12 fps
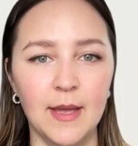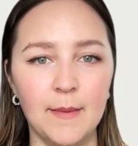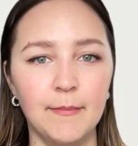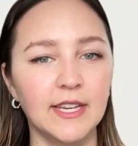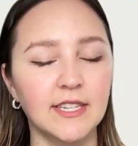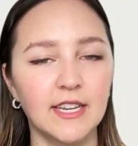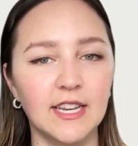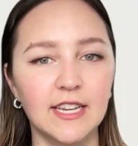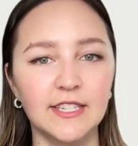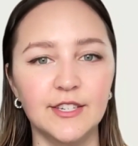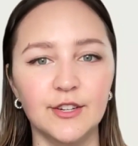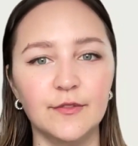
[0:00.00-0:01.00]
makes it
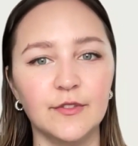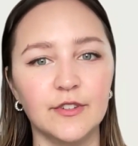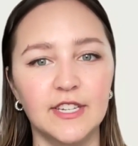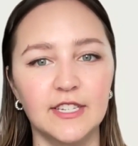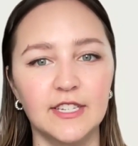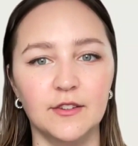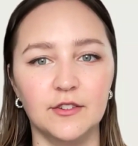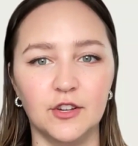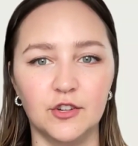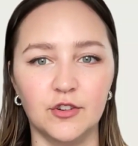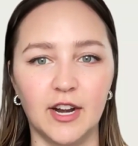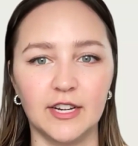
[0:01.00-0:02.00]
easier for CISOs to
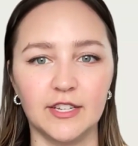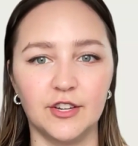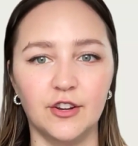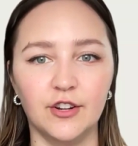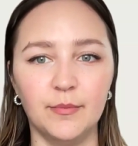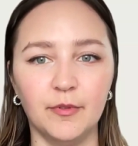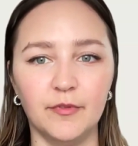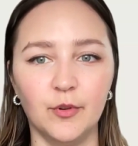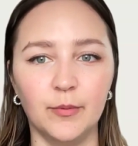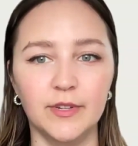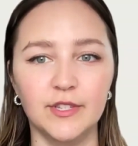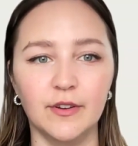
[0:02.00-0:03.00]
track security
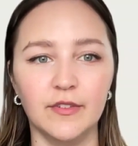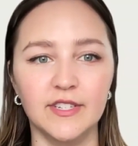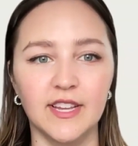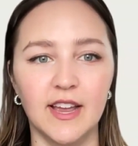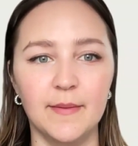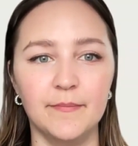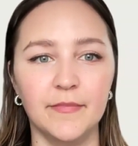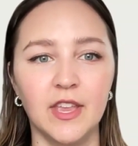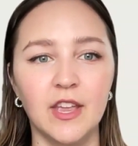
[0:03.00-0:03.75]
performance over time,